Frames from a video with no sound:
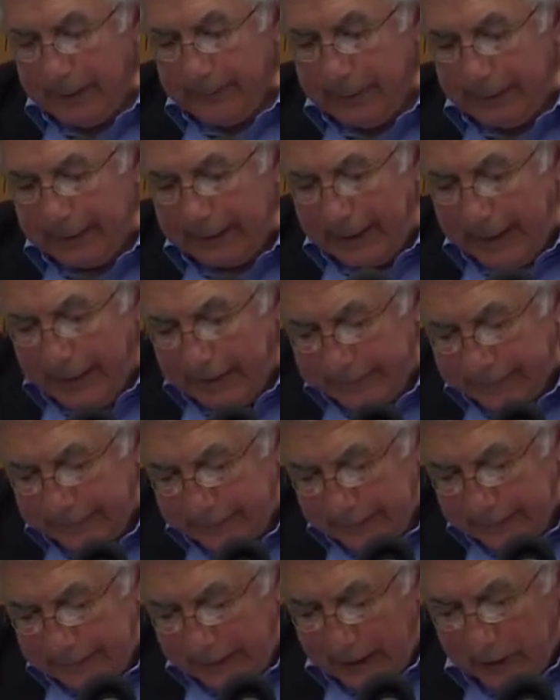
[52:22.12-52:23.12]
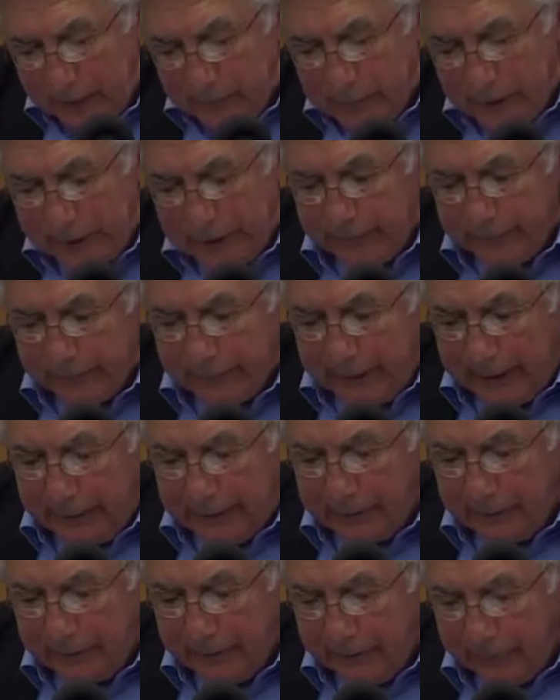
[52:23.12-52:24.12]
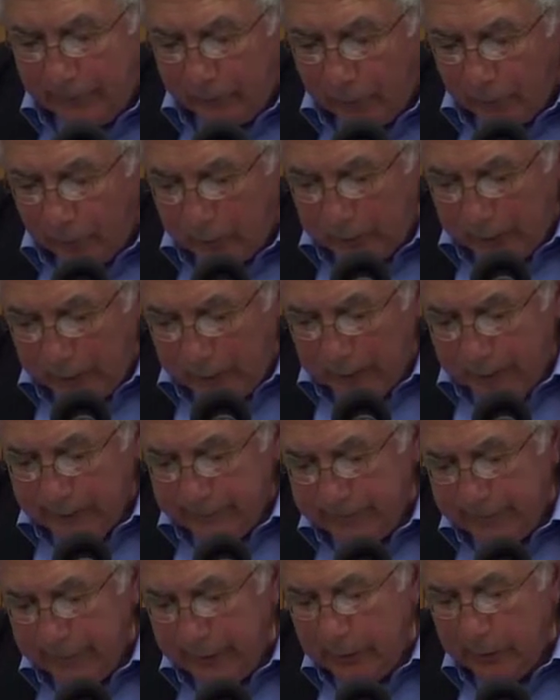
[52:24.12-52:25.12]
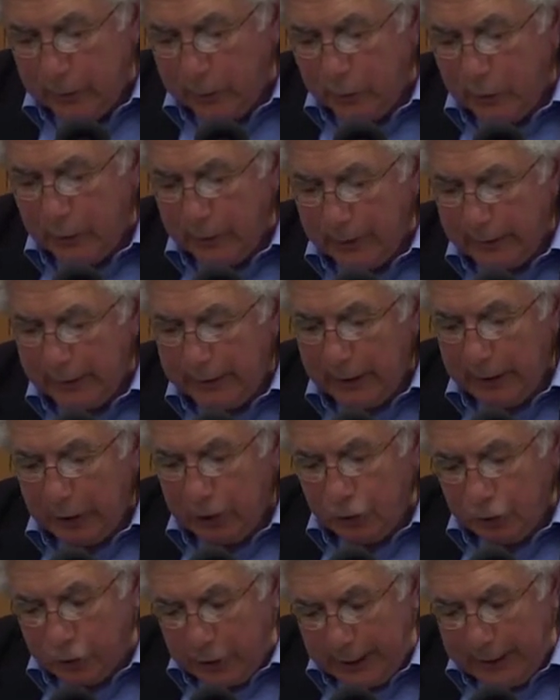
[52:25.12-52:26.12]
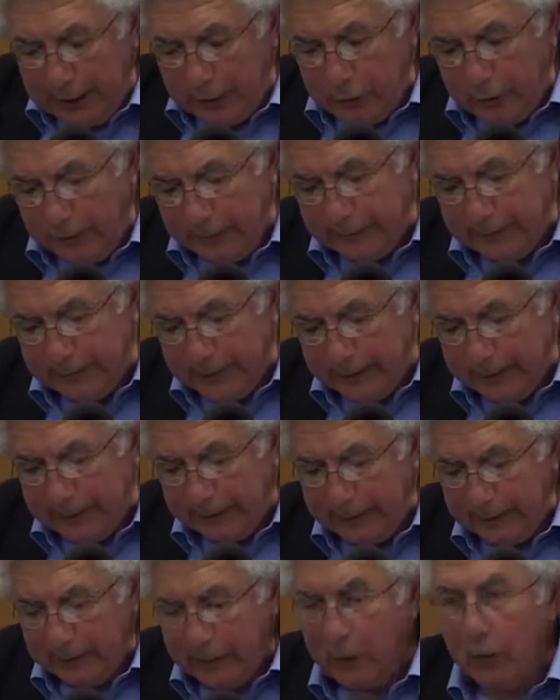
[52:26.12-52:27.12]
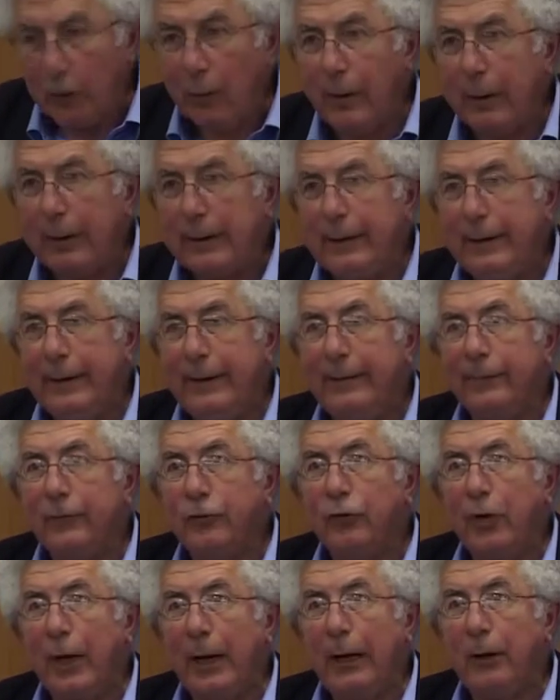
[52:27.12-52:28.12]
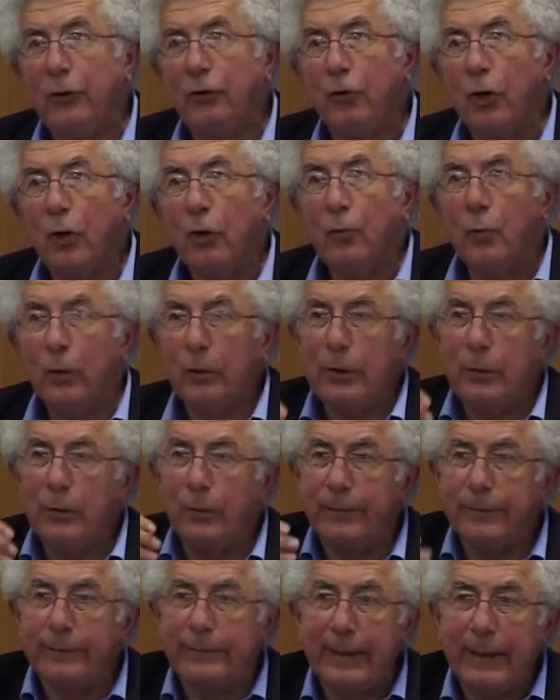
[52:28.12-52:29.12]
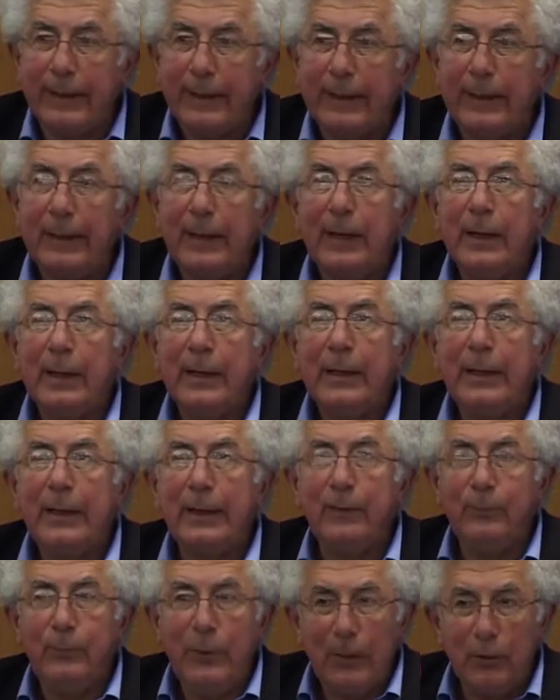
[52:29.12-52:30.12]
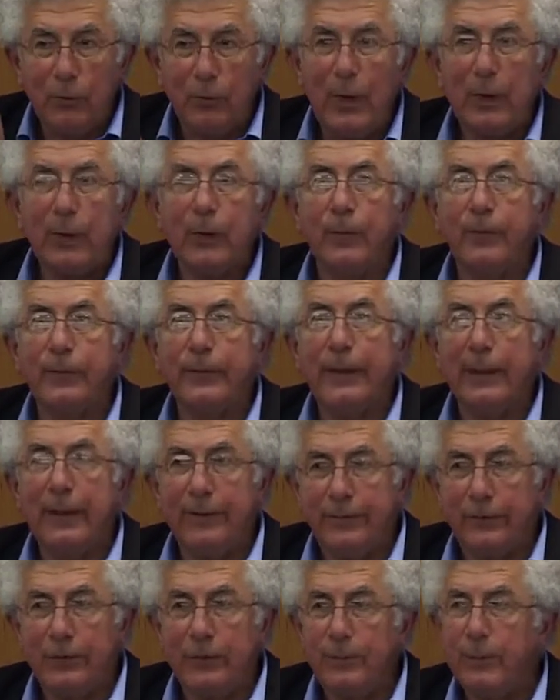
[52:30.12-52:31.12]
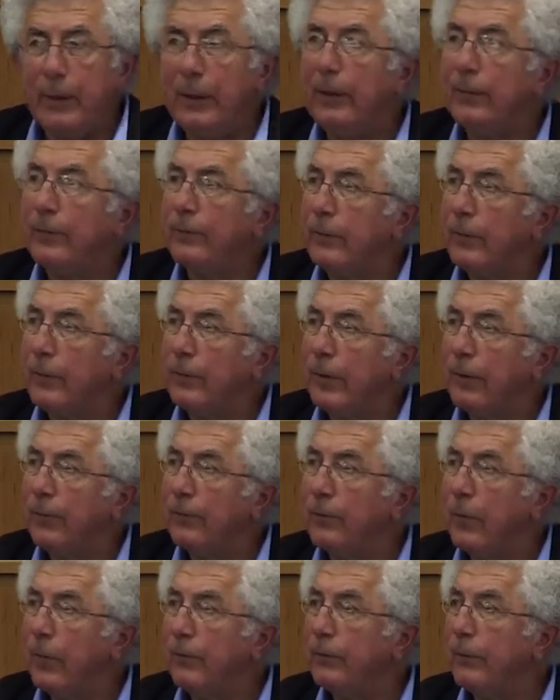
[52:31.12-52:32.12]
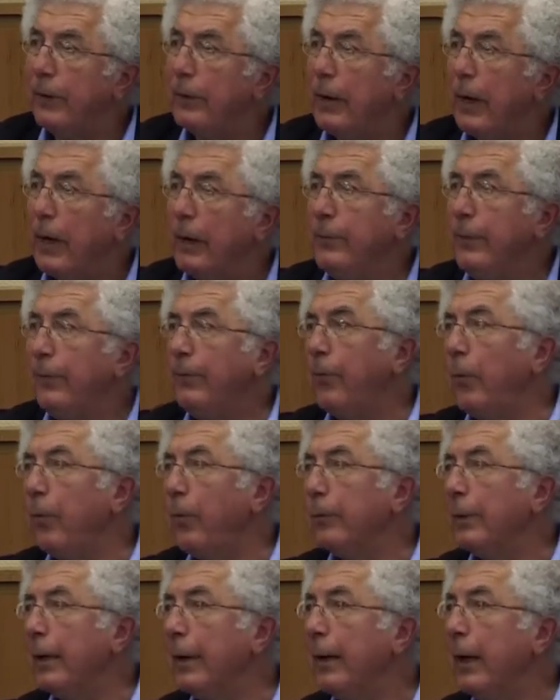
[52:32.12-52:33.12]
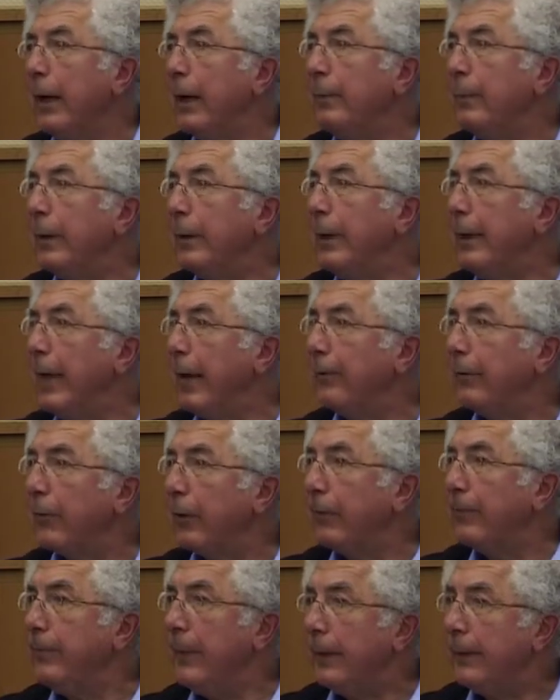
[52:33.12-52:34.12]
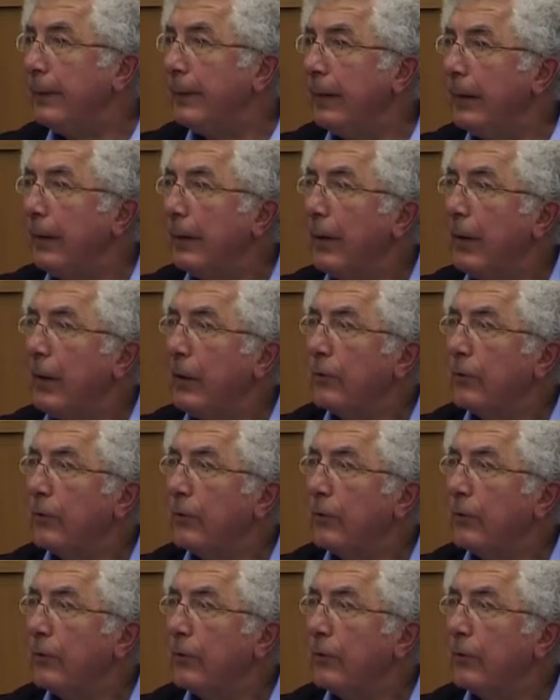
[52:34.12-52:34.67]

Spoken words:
But after the outbreak of the Arab revolt, Ben-Gurion changed his mind, or at least changed what he was saying. He had been aware of the inevitability of conflict before that, but he never admitted it.